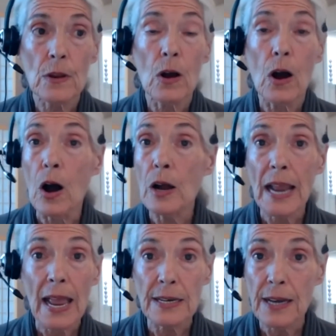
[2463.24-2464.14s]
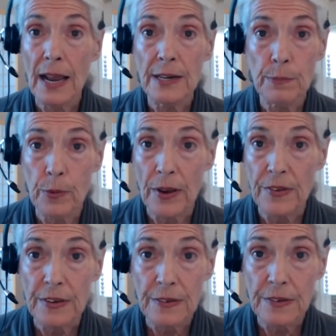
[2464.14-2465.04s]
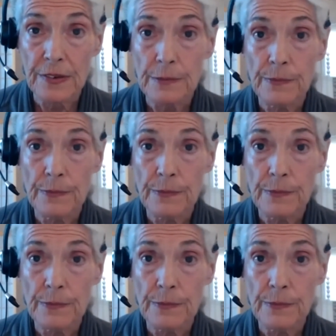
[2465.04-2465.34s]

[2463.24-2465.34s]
on antidepressants,